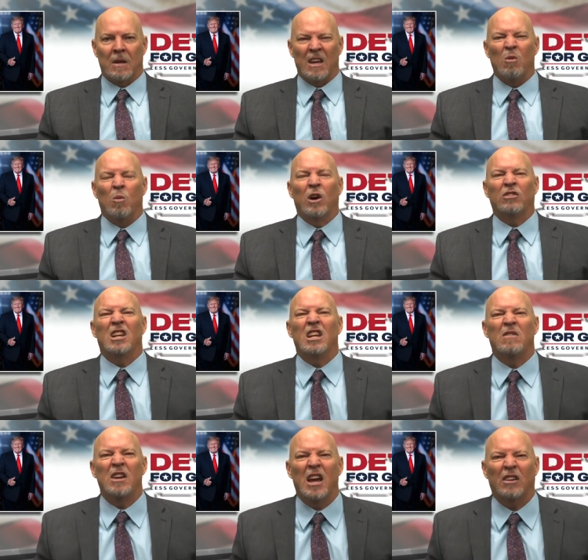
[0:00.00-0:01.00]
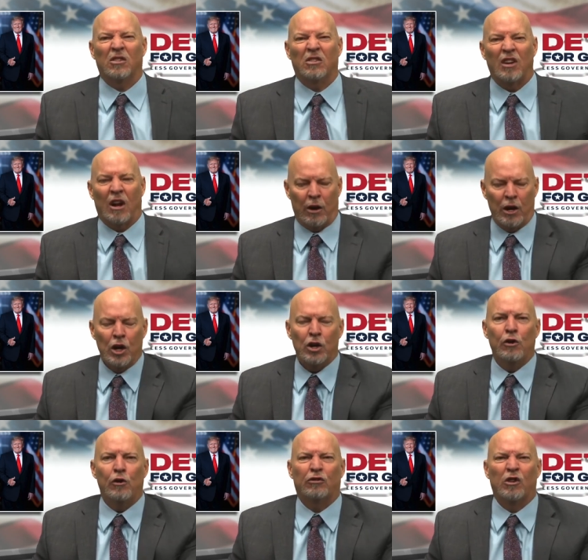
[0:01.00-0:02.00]
It wasn't even necessary.
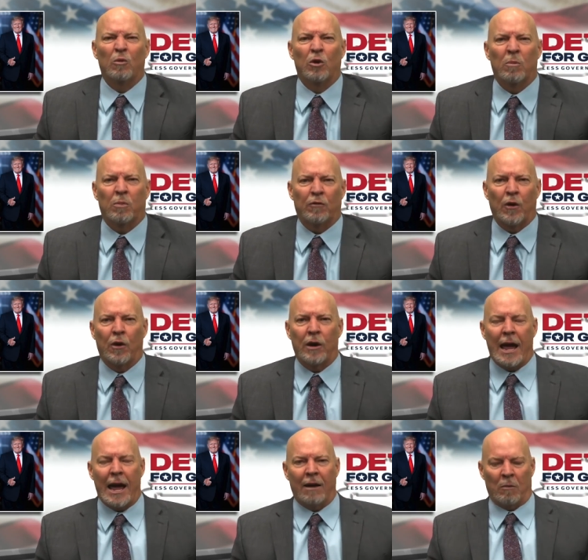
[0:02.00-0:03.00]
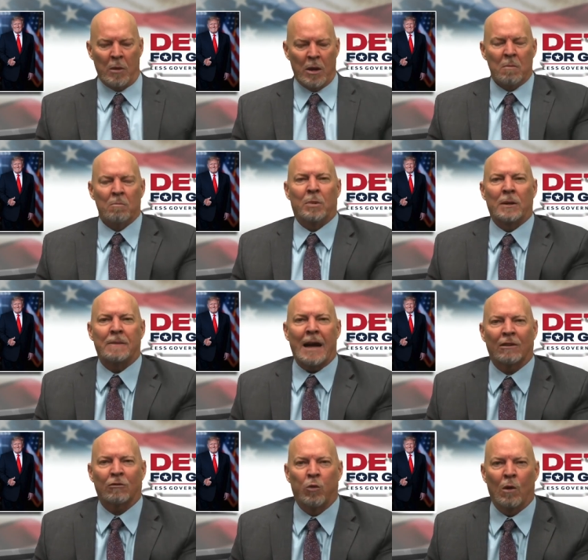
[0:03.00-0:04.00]
Houston would have preferred to have him, but
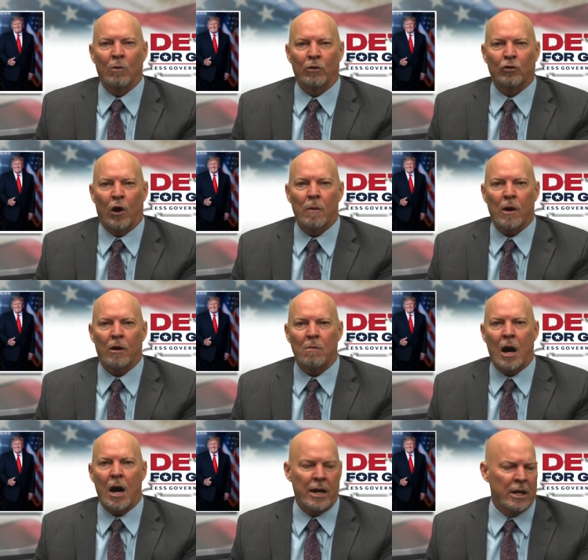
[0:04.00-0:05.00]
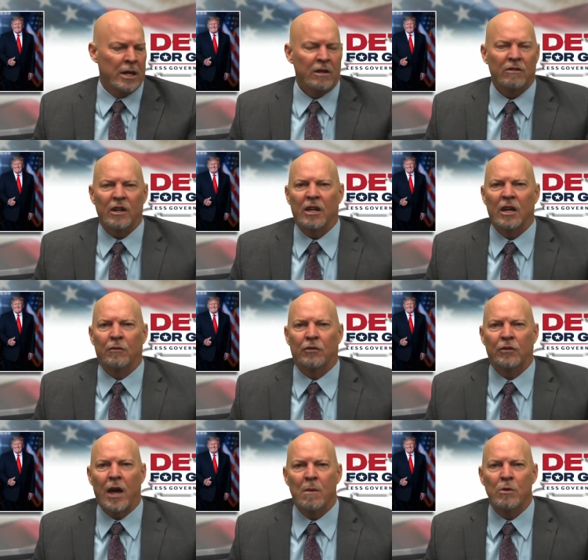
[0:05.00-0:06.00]
that's what was on their mind, to give
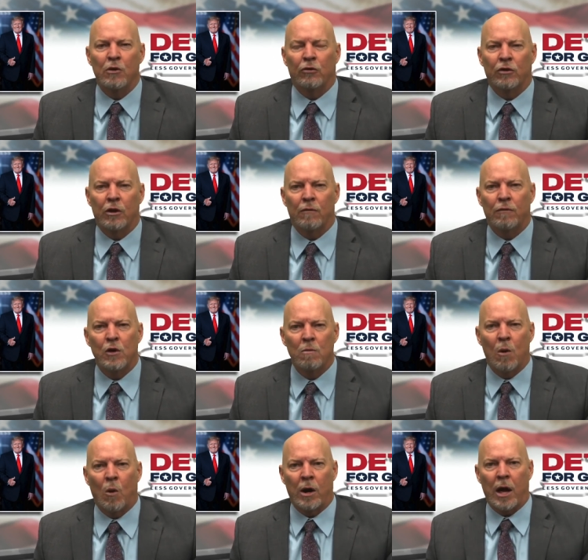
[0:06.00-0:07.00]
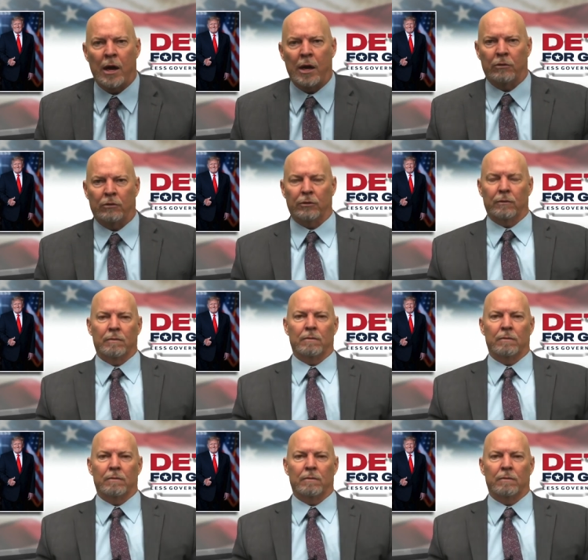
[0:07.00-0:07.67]
Sam Houston a few more days.